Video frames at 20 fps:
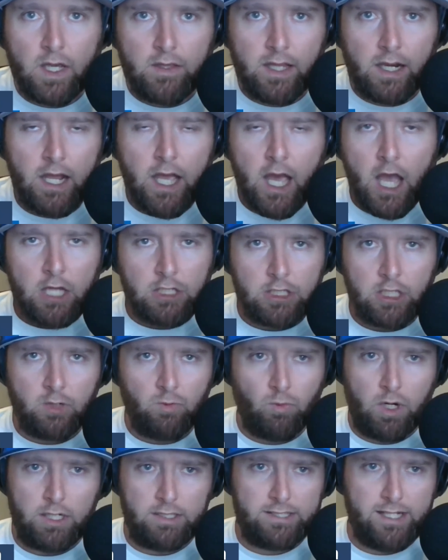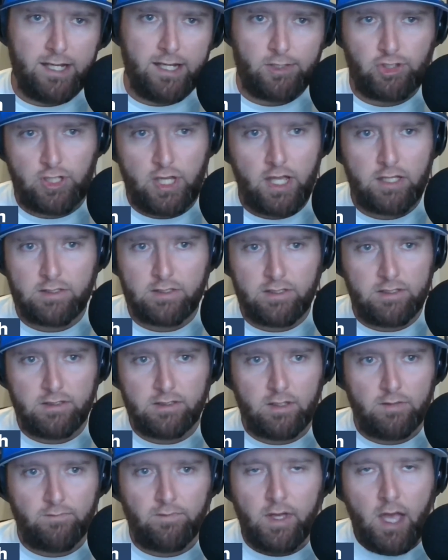saying that she didn't want to take
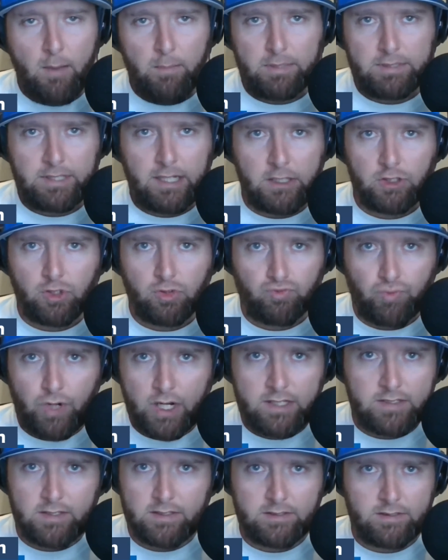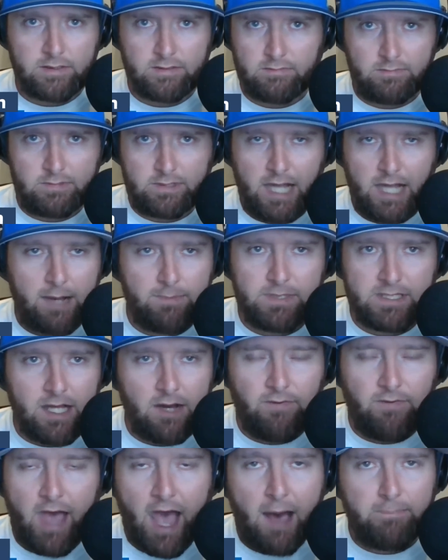chances of potential racism type
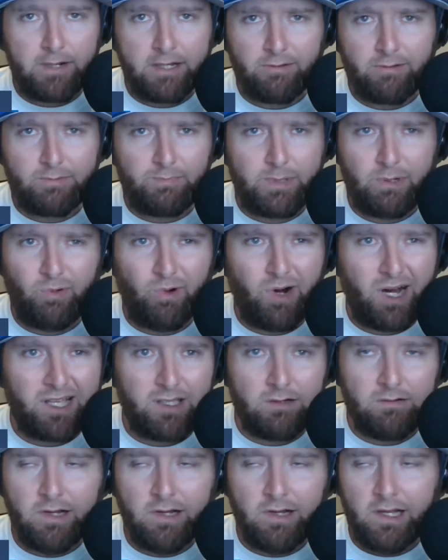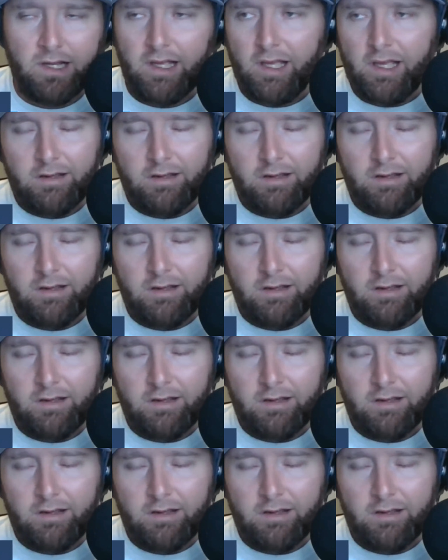stuff happening with BYU.